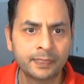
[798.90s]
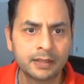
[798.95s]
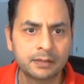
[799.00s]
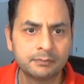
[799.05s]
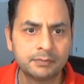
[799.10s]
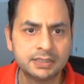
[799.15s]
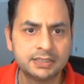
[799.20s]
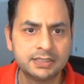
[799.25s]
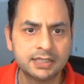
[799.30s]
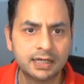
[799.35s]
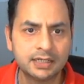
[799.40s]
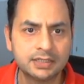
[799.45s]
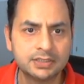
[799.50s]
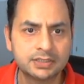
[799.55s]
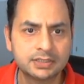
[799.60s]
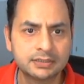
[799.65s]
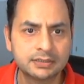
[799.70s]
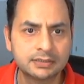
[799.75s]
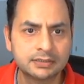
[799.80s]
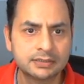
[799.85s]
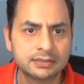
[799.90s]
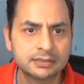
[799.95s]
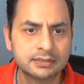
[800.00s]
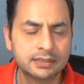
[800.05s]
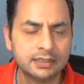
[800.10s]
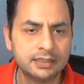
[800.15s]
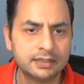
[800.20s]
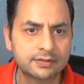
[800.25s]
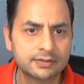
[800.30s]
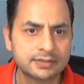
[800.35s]
Bajaj,
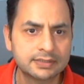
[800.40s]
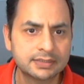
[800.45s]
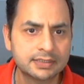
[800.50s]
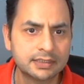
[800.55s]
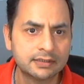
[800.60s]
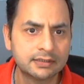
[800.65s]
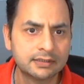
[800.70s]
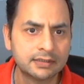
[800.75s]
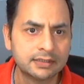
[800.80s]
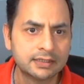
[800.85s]
interesting,